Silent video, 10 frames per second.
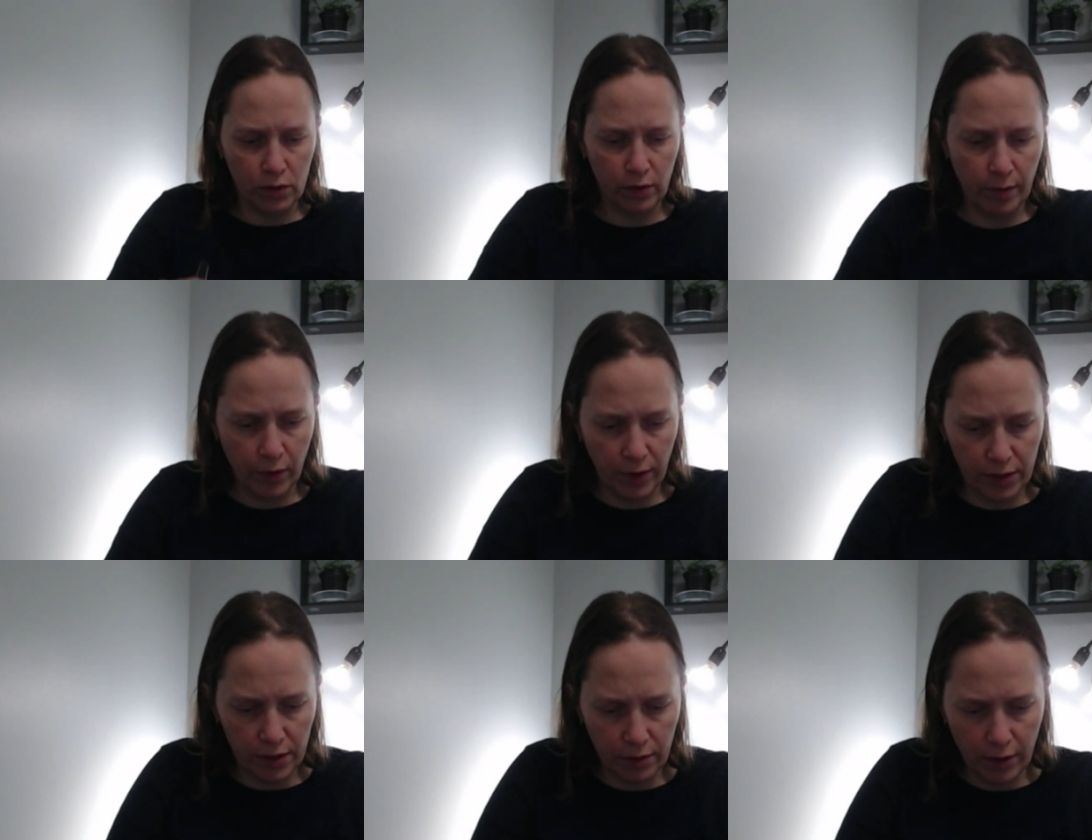So I'm
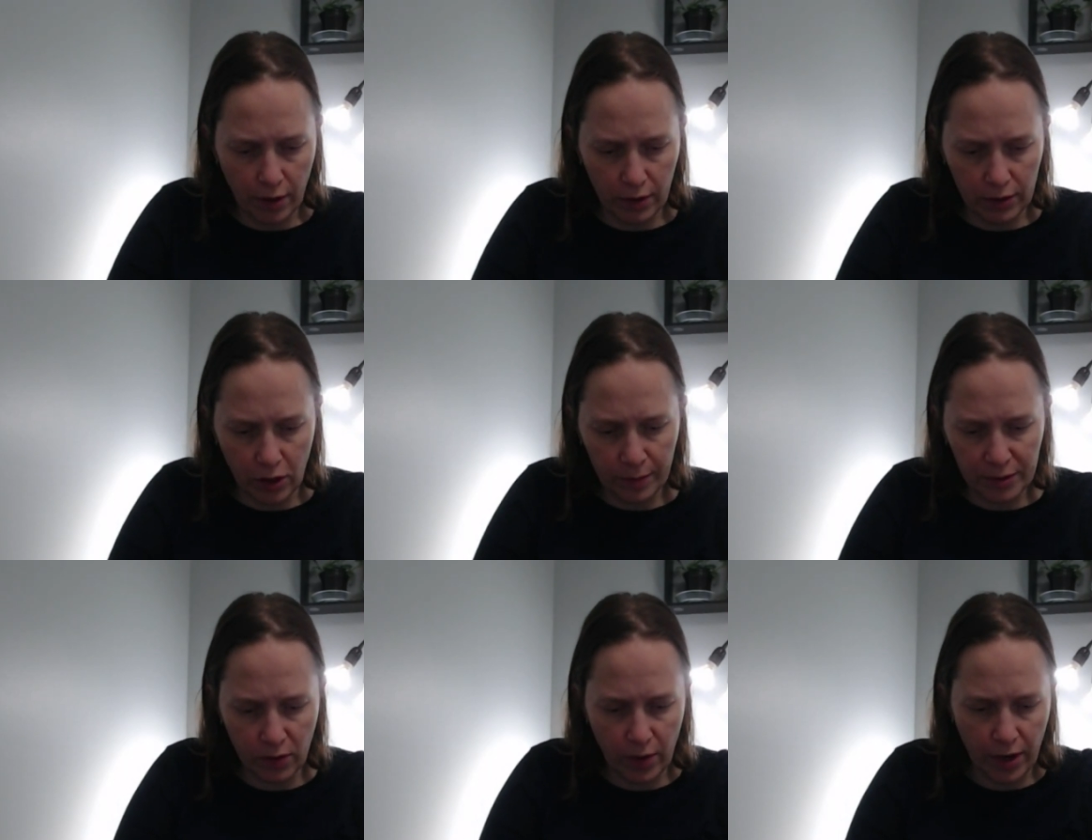going to go the top
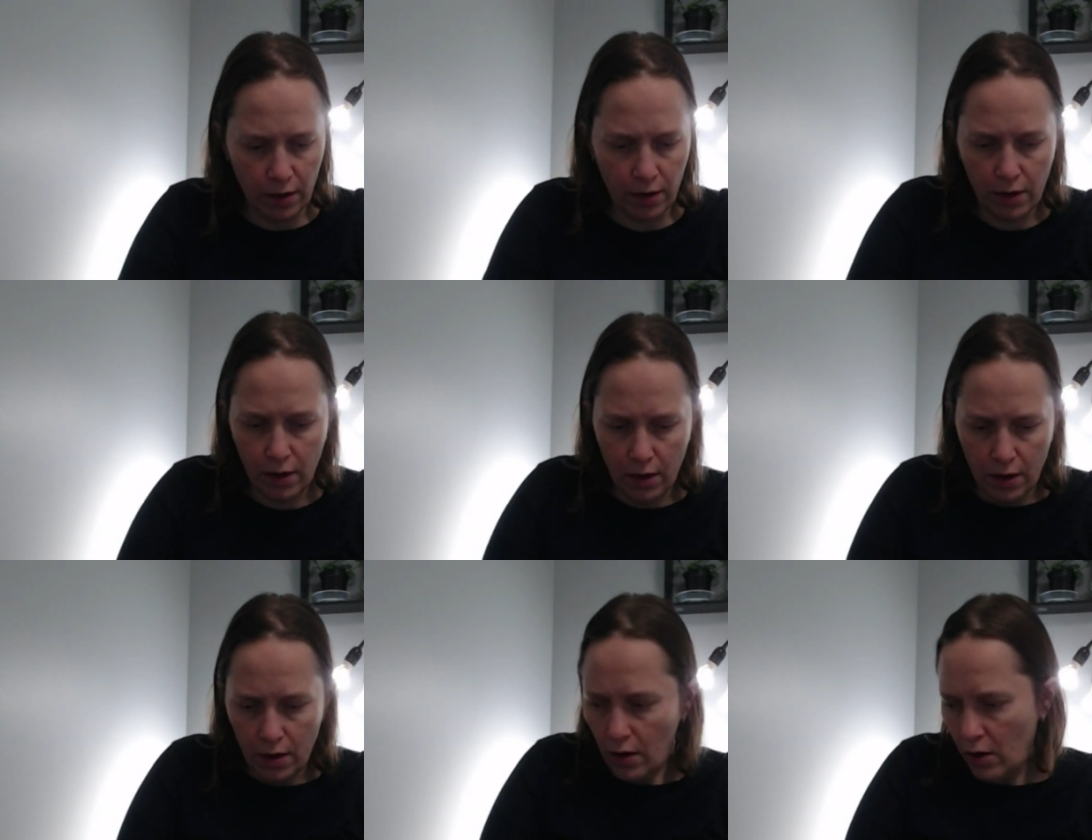square
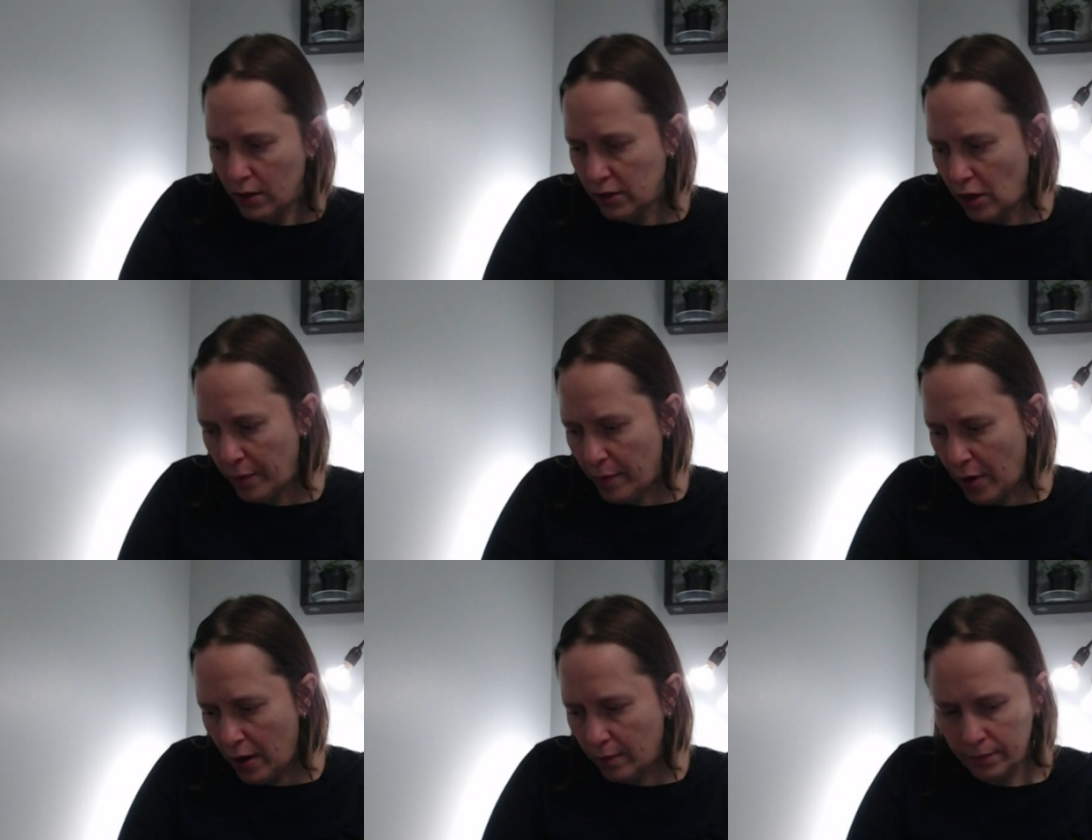on the top and
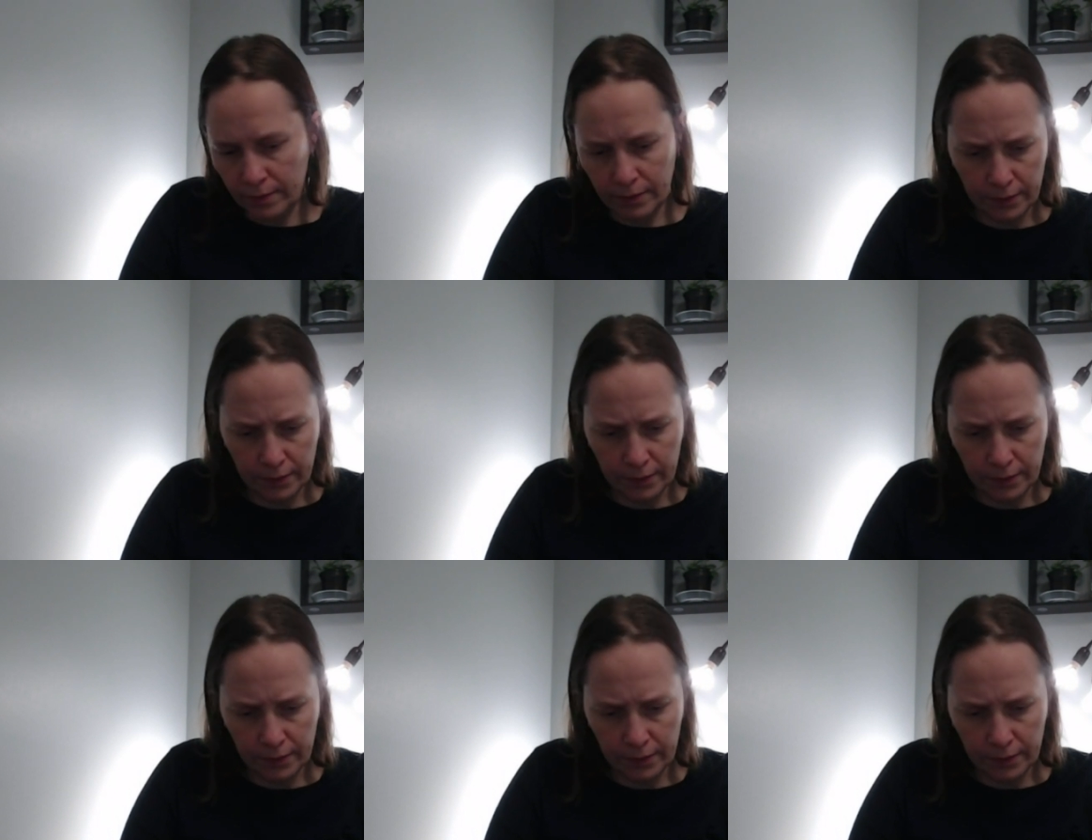bottom.